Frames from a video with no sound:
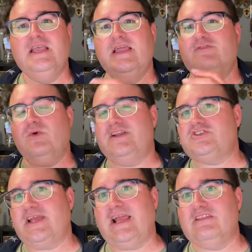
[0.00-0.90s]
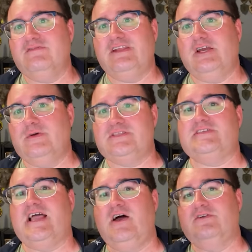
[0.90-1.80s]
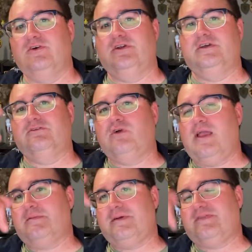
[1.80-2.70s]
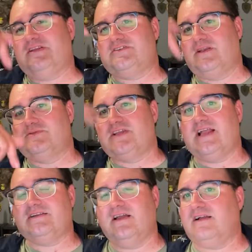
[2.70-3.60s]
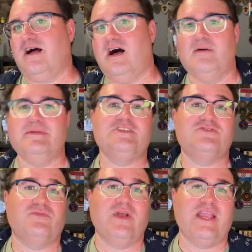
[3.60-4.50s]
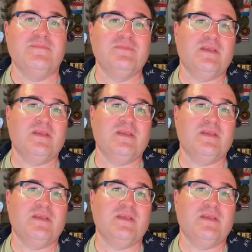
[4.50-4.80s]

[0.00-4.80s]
If you want to check out the video with sound, go to ryanmcbeth.substack.com. It's free.